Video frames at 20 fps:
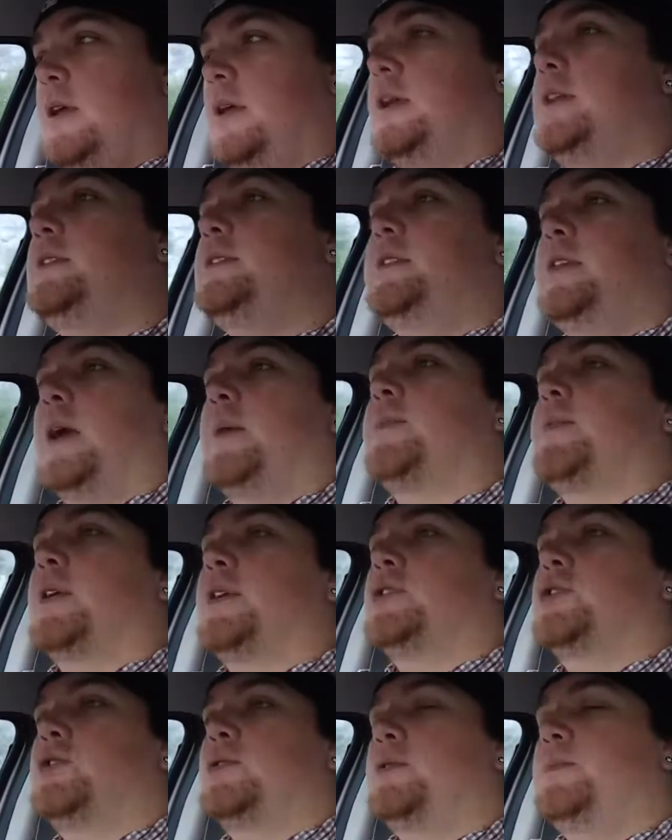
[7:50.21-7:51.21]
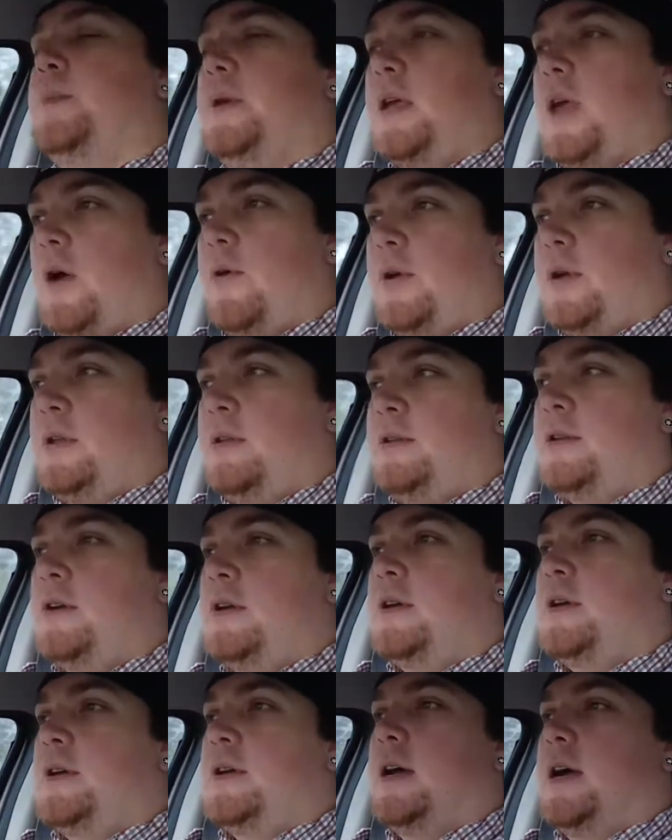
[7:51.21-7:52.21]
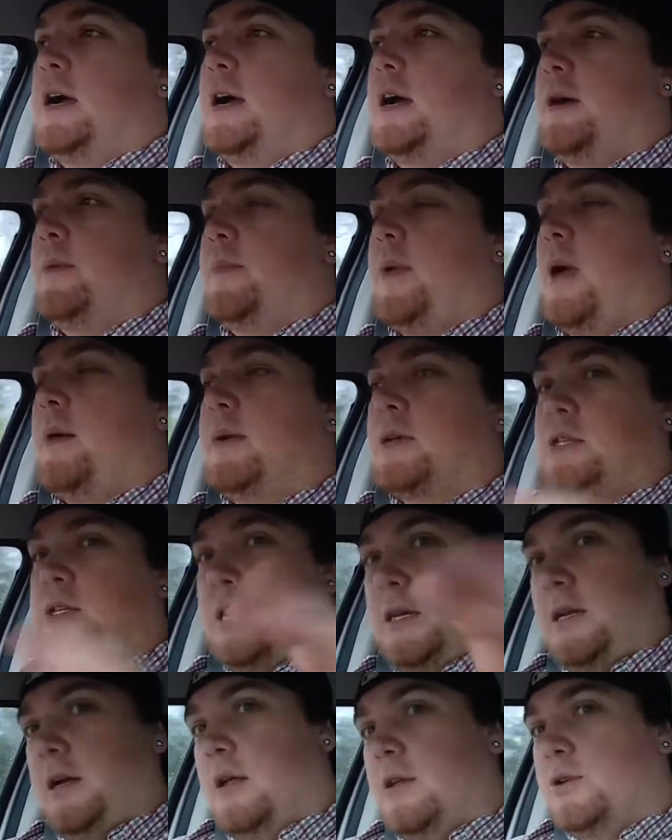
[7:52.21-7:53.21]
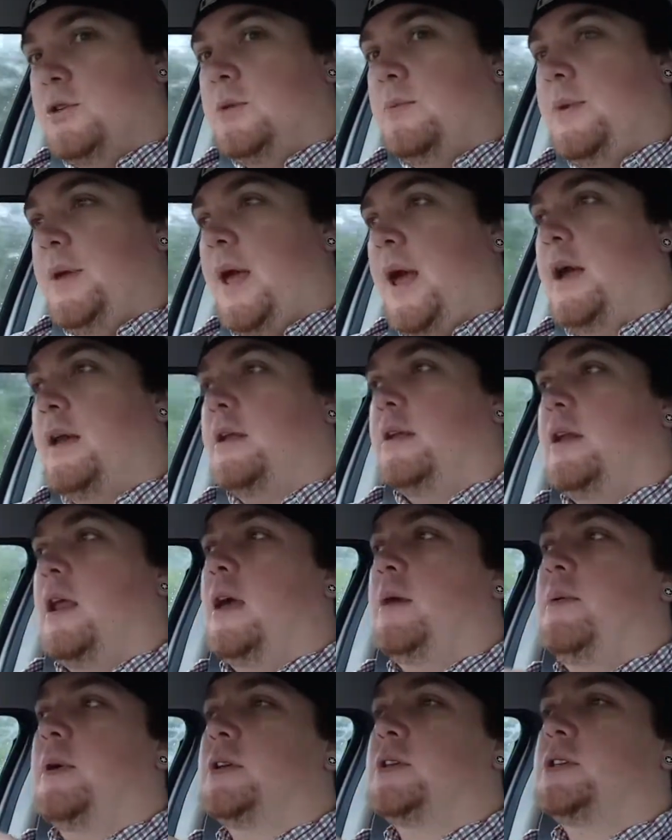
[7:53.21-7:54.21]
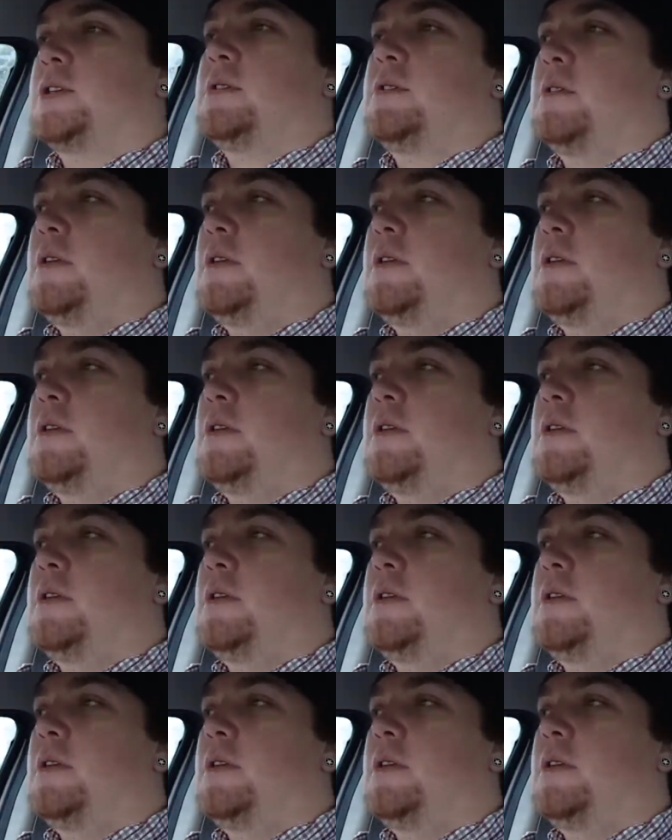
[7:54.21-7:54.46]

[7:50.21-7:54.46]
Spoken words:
in depth I should be going, how much detail I should be adding, how much